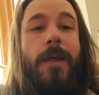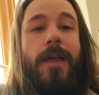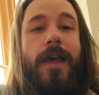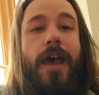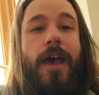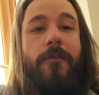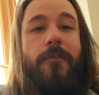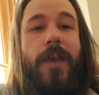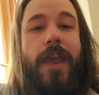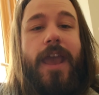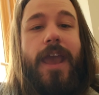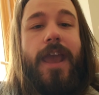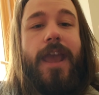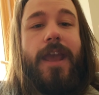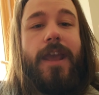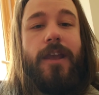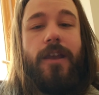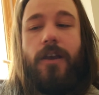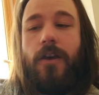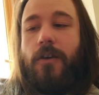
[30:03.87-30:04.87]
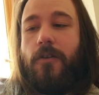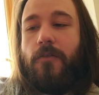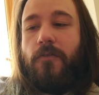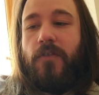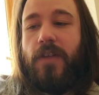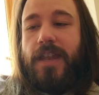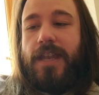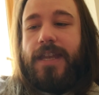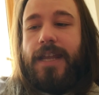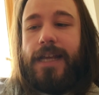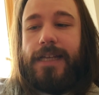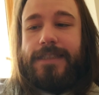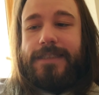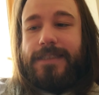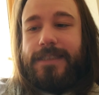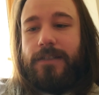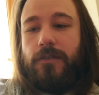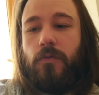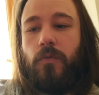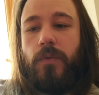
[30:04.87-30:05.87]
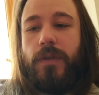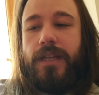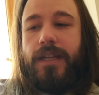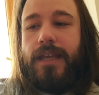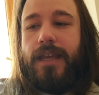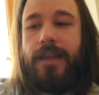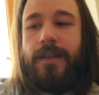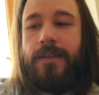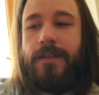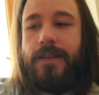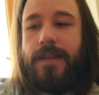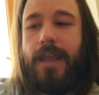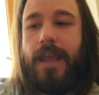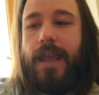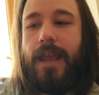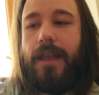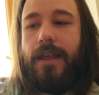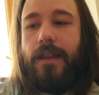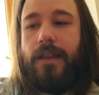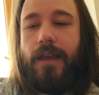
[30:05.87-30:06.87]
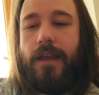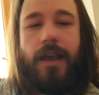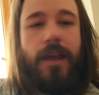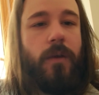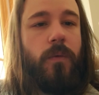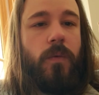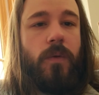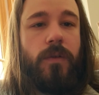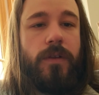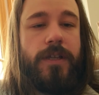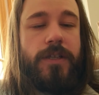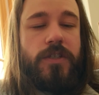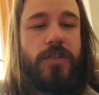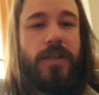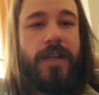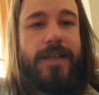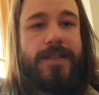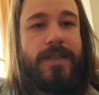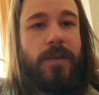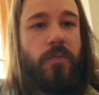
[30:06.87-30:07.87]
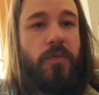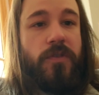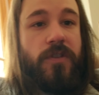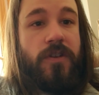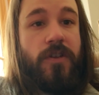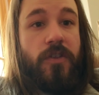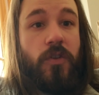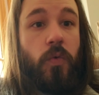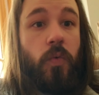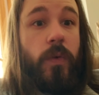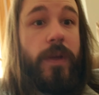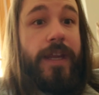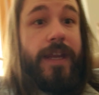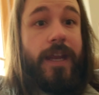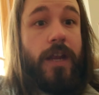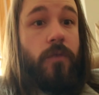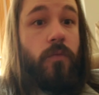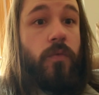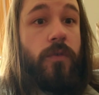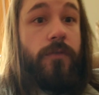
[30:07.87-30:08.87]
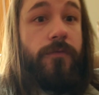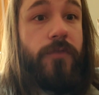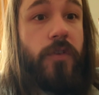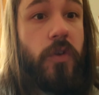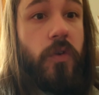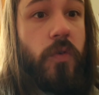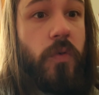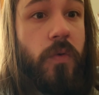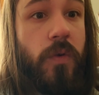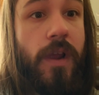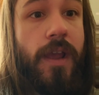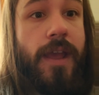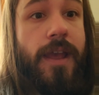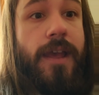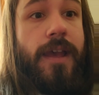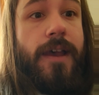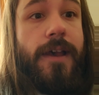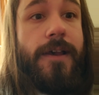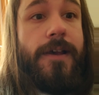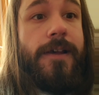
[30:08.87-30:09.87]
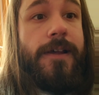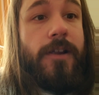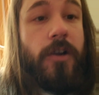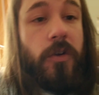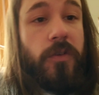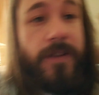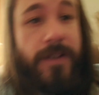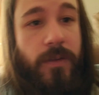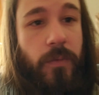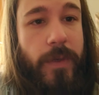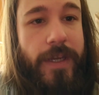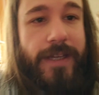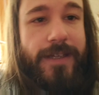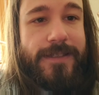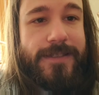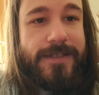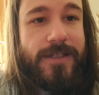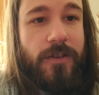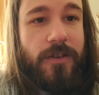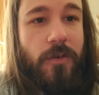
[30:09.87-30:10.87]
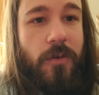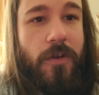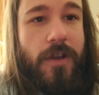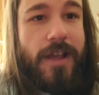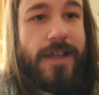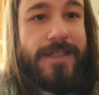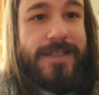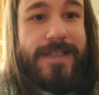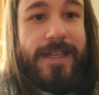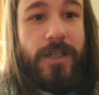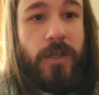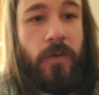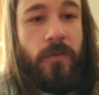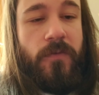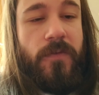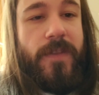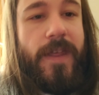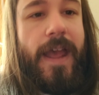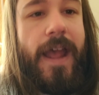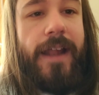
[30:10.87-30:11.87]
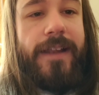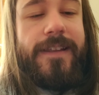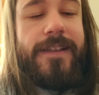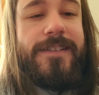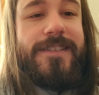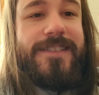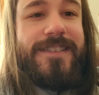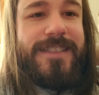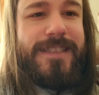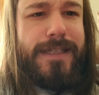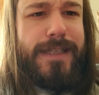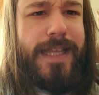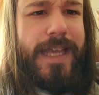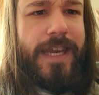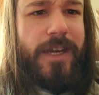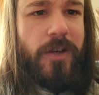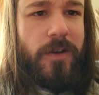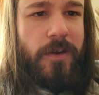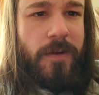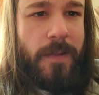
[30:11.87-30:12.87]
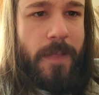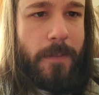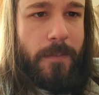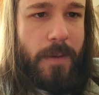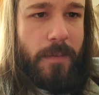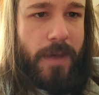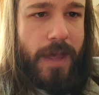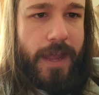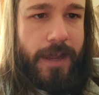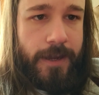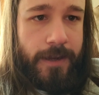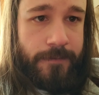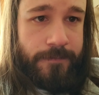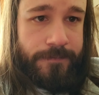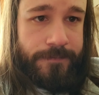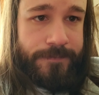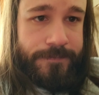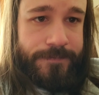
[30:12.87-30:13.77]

Have a fantastic weekend, and I will hit you guys up with another weekend review early in the week, so stay tuned for that. I'll see you later. Bye-bye.